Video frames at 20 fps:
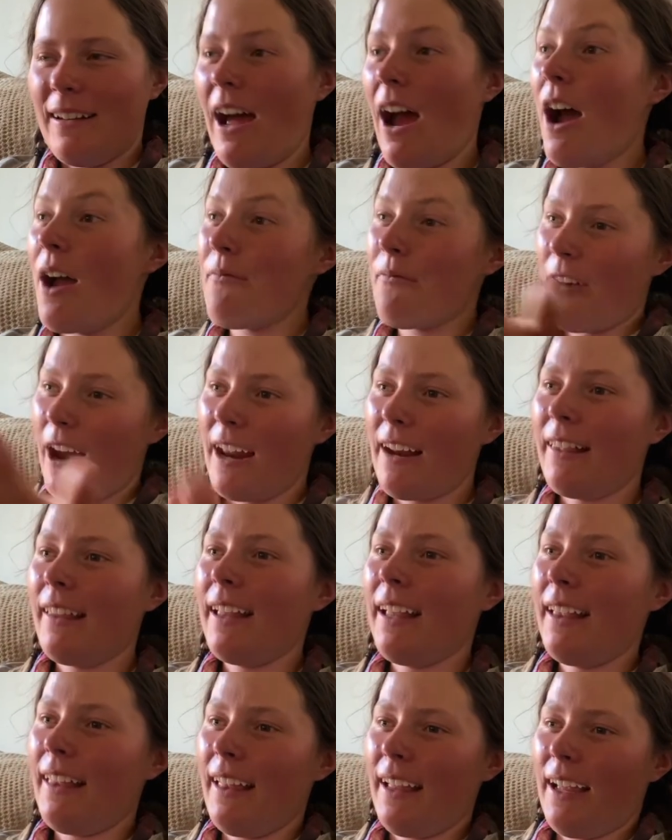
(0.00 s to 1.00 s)
now I'm
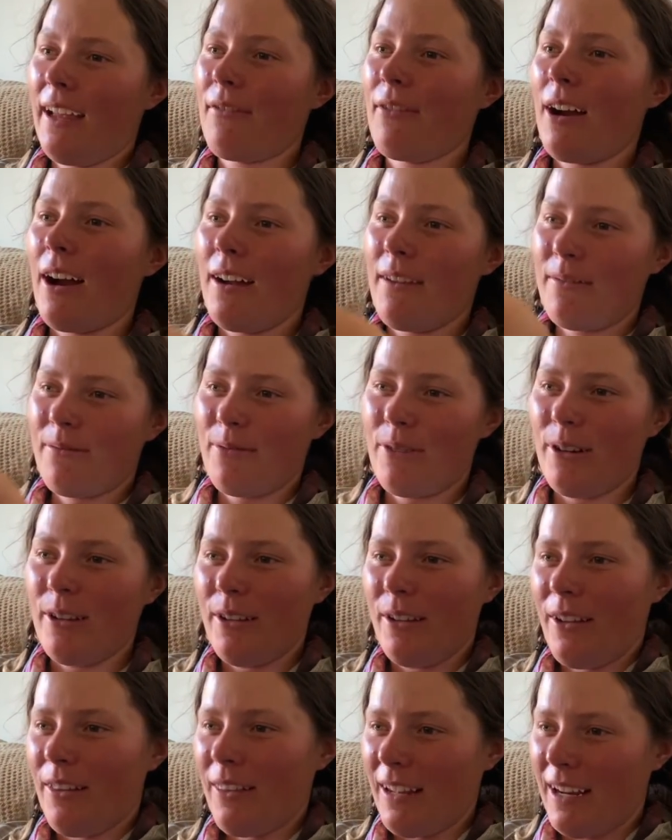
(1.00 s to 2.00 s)
finally like have gotten
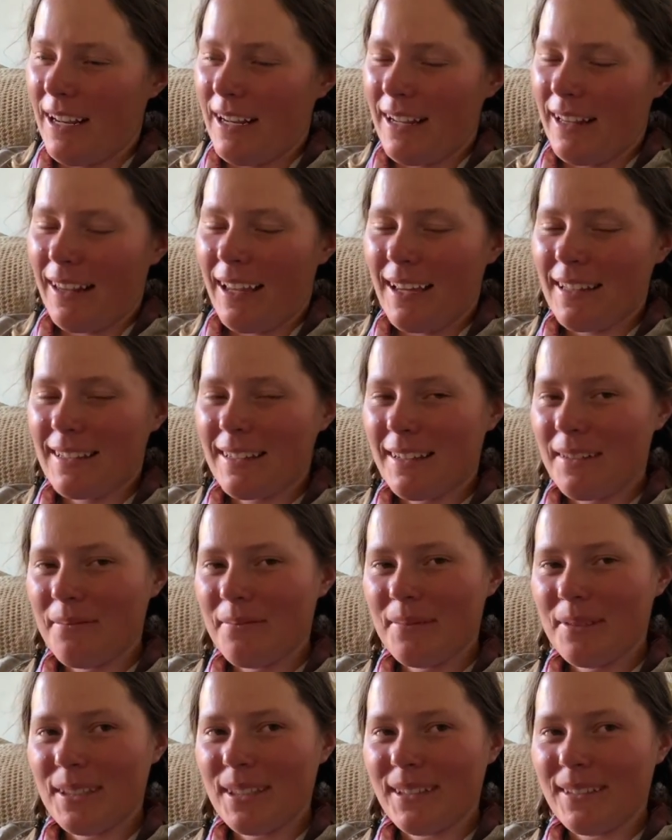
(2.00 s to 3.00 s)
further than I did last
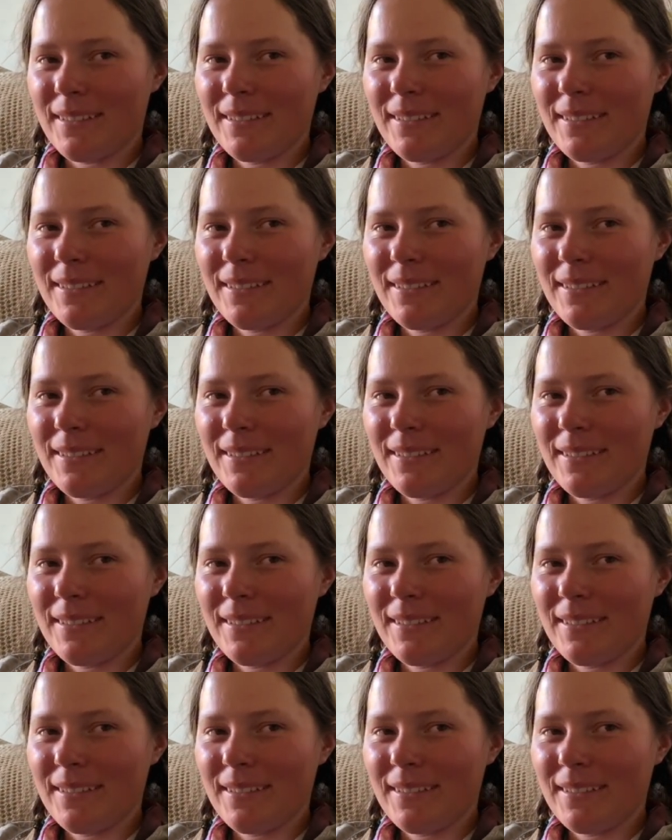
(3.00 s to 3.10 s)
time. So.